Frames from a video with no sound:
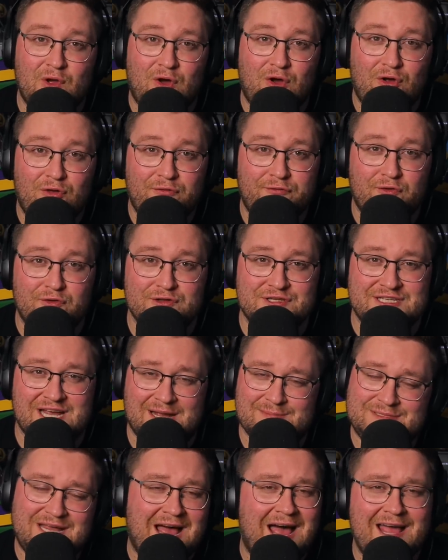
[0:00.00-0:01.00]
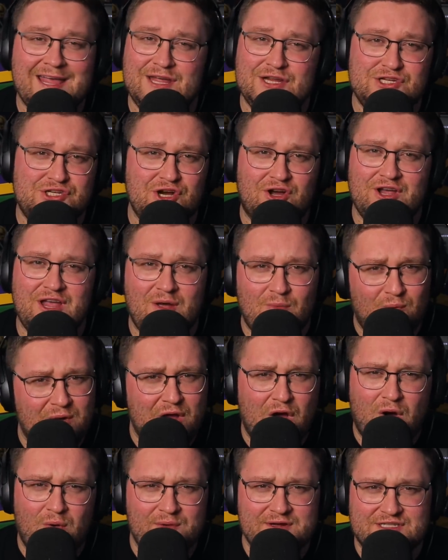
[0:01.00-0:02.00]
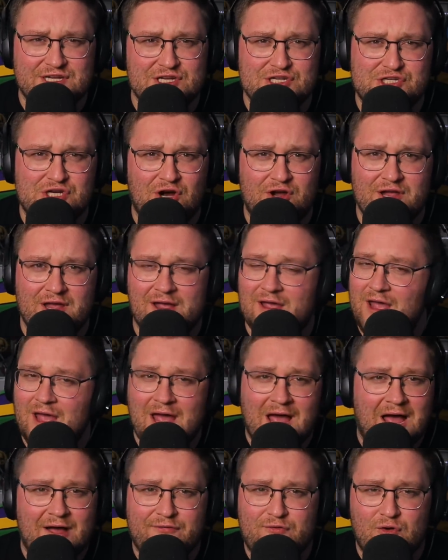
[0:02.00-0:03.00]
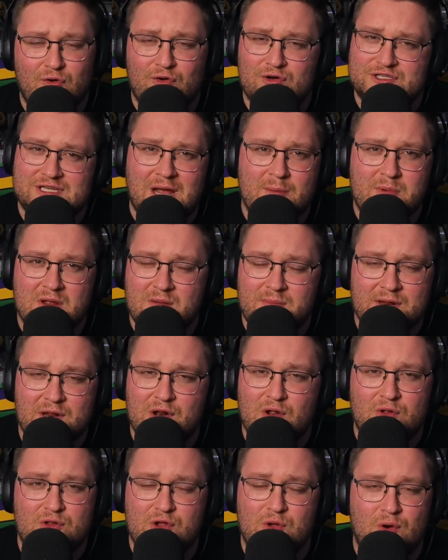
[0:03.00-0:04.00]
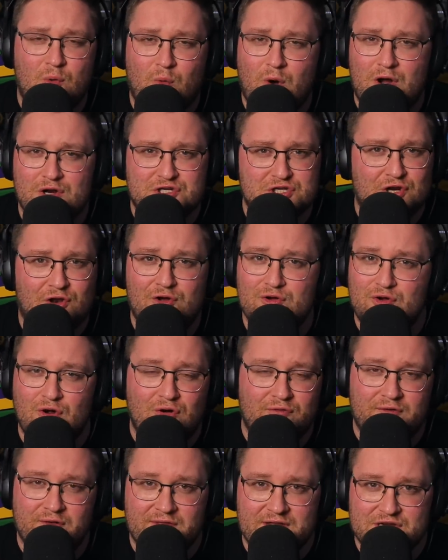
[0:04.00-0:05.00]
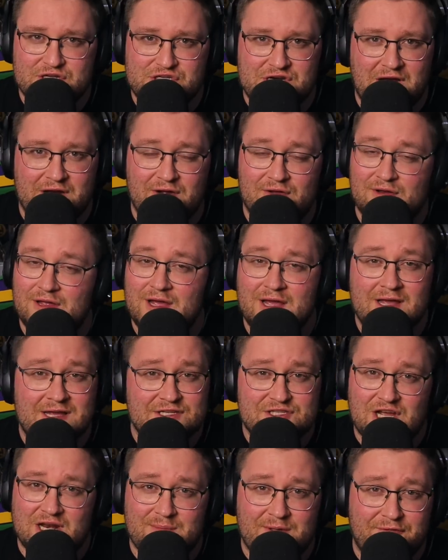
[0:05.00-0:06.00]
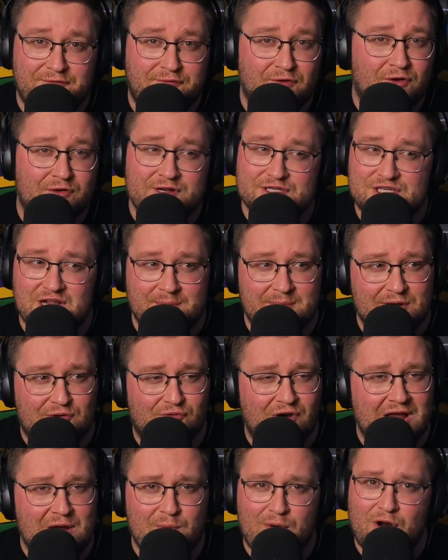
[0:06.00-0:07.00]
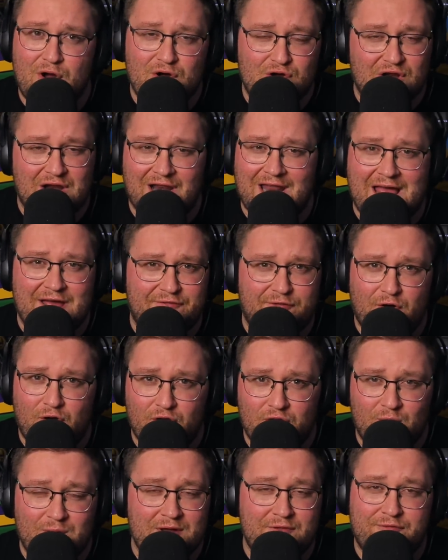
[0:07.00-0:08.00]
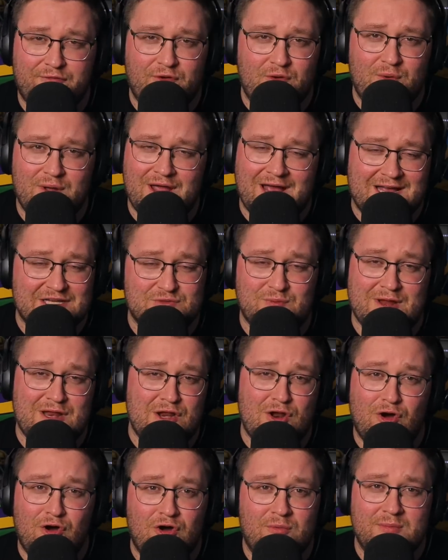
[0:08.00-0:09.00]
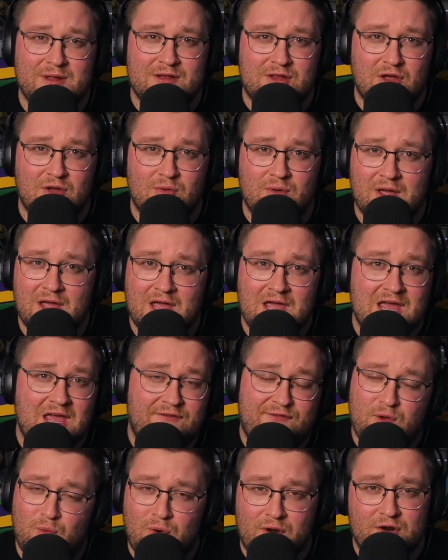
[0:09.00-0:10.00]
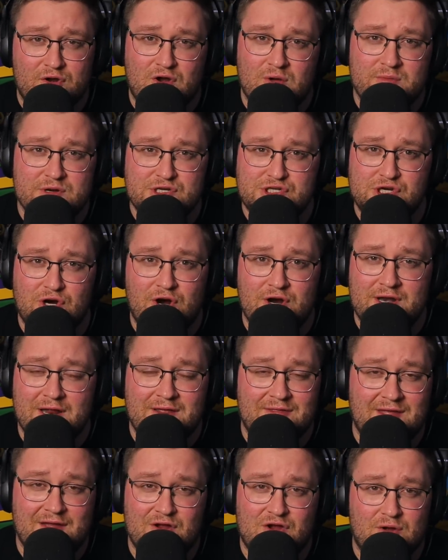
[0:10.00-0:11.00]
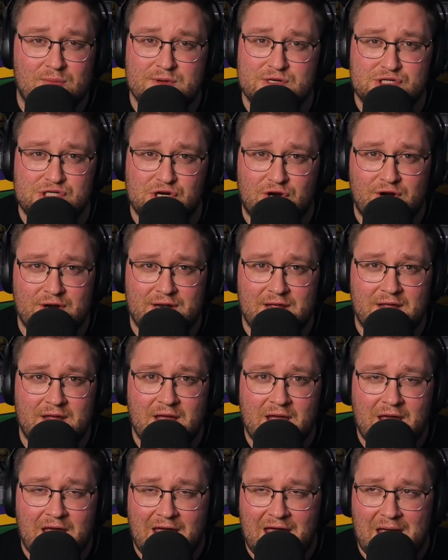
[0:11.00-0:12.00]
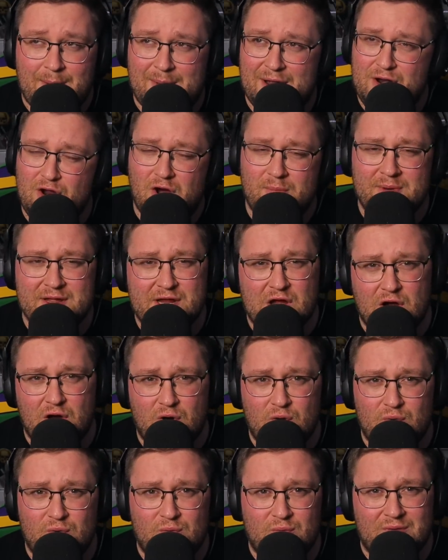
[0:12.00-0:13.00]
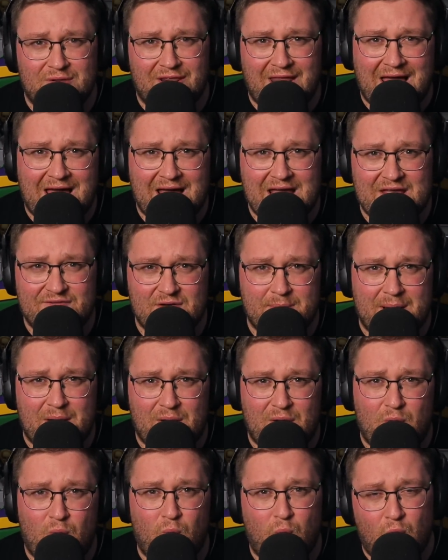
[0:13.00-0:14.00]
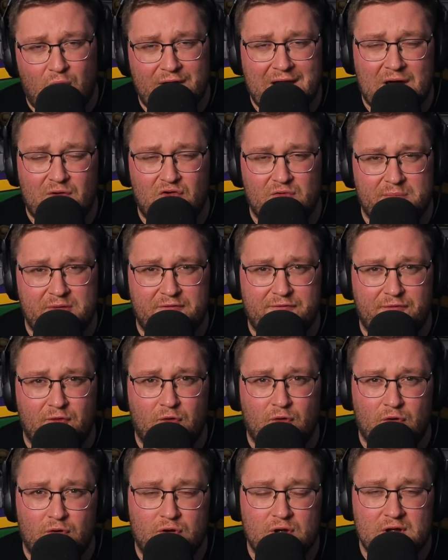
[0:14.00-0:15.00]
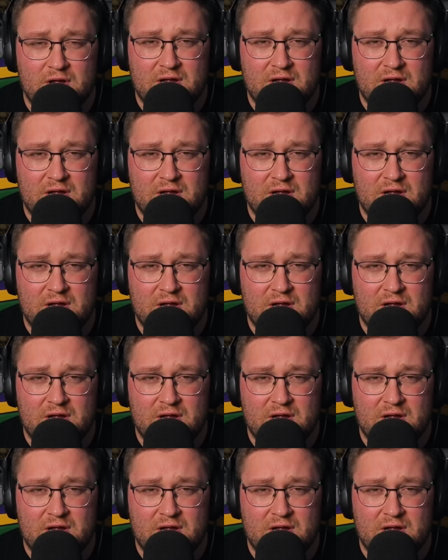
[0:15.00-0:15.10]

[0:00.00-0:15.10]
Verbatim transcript: all fun times. I enjoy it. We always enjoy it. Of course, I'm going to be doing do a watch along over on this channel. It's going to be fun. It's going to be great. We're all going to laugh all the way through it as we normally do. If you want to come and join it, then come and join it. Um, I normally go live about a one hour before